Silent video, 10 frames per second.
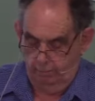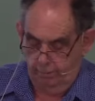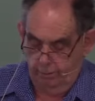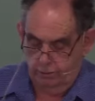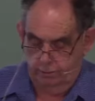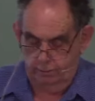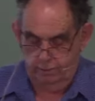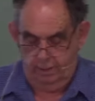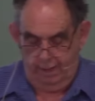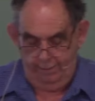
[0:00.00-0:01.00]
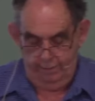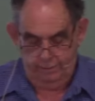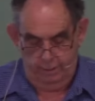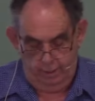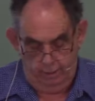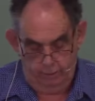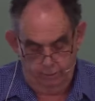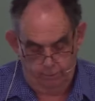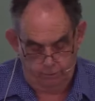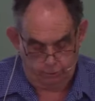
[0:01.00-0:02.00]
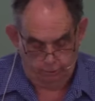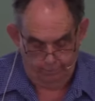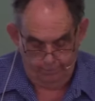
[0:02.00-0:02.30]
when the church gathers together to worship.